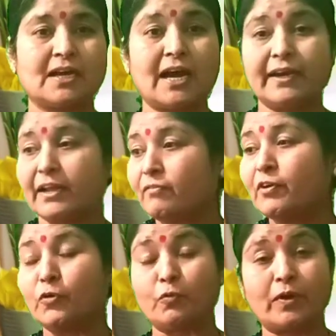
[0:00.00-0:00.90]
are
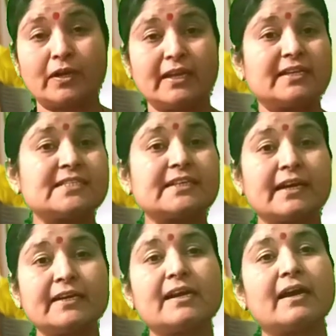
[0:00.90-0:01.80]
never woven in a
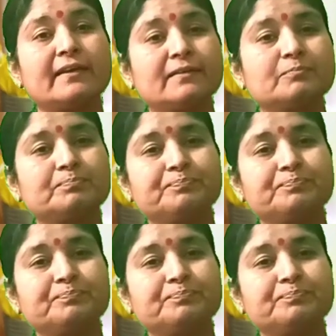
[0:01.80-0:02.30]
straight line.